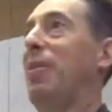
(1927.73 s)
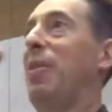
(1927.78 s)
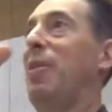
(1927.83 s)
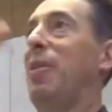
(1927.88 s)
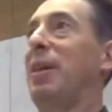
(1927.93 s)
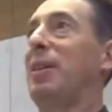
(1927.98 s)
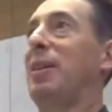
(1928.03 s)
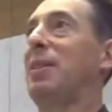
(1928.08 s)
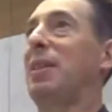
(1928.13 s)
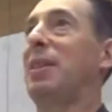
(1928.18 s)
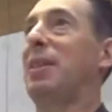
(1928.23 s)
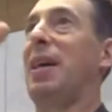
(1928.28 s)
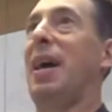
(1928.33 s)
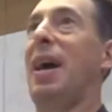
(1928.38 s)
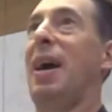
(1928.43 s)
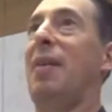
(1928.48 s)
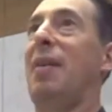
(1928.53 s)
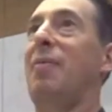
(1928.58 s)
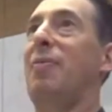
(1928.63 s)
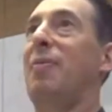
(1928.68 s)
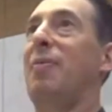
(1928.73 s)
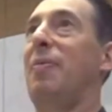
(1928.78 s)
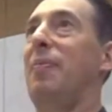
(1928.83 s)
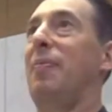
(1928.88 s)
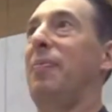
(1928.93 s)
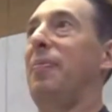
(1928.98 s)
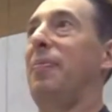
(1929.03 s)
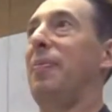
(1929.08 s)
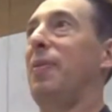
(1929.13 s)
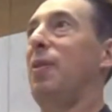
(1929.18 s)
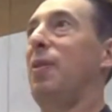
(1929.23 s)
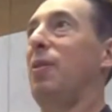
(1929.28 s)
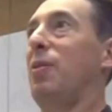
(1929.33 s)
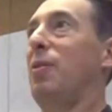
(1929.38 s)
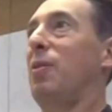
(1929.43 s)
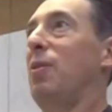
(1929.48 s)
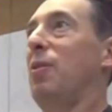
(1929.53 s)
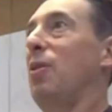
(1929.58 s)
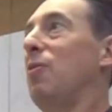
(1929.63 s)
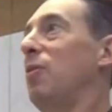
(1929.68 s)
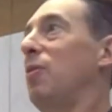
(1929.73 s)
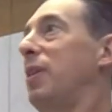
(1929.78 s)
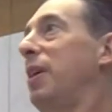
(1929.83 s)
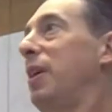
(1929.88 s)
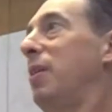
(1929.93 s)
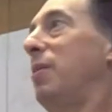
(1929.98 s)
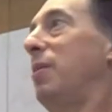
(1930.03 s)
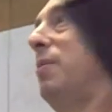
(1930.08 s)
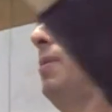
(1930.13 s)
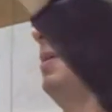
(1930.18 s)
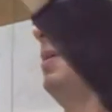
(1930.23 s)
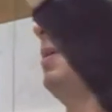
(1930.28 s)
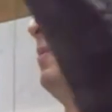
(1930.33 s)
the things that they have over here